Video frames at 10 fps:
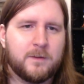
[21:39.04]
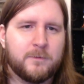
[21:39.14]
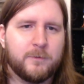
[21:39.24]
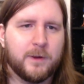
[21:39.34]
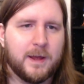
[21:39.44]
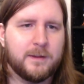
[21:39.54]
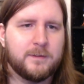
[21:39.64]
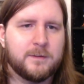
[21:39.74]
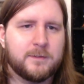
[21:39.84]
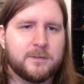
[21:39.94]
Forget it.
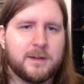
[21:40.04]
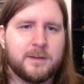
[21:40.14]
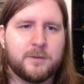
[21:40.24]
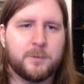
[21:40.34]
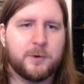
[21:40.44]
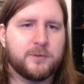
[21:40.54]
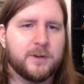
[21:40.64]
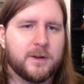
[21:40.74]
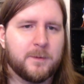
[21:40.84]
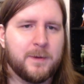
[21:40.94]
It's not like the bow's
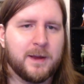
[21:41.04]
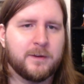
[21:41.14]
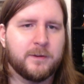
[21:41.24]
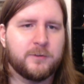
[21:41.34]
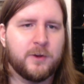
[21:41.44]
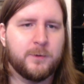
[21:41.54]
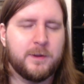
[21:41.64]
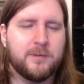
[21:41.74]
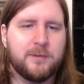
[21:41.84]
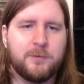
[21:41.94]
going to come back on its own,
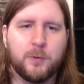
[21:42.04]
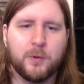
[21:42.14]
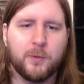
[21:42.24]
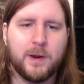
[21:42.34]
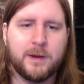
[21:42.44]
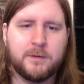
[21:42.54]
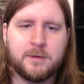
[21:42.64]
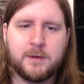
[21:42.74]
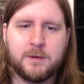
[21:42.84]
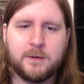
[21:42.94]
even if you regret it.
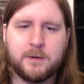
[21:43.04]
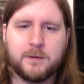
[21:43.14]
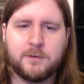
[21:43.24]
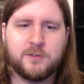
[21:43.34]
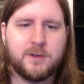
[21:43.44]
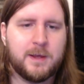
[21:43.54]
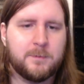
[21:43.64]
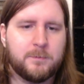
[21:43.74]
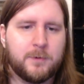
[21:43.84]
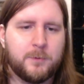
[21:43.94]
It's a
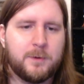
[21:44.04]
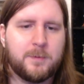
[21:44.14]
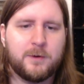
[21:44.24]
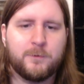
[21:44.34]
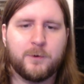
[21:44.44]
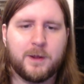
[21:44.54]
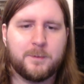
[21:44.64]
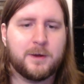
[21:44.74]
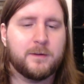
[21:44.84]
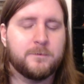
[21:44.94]
shame, but we'd better forget
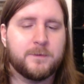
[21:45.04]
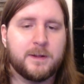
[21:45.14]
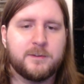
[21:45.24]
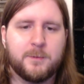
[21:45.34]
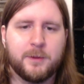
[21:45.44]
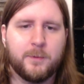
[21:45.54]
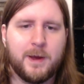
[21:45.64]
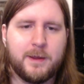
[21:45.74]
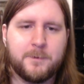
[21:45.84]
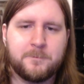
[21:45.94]
about it and find some other
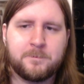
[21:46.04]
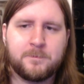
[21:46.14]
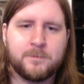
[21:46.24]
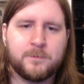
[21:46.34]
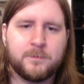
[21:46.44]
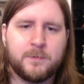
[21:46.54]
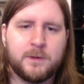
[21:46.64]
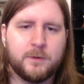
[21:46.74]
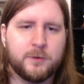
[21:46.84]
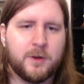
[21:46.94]
way.
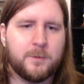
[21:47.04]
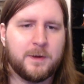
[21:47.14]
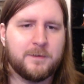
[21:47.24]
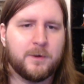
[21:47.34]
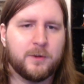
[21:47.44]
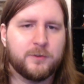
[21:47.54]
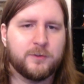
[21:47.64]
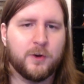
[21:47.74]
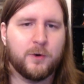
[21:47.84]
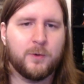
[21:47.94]
It was all my fault,
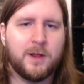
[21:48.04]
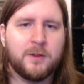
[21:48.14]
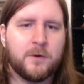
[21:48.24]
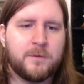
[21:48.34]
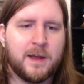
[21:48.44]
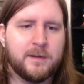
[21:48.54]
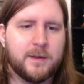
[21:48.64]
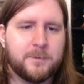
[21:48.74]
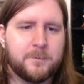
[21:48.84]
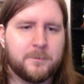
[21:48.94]
so I'll go find it.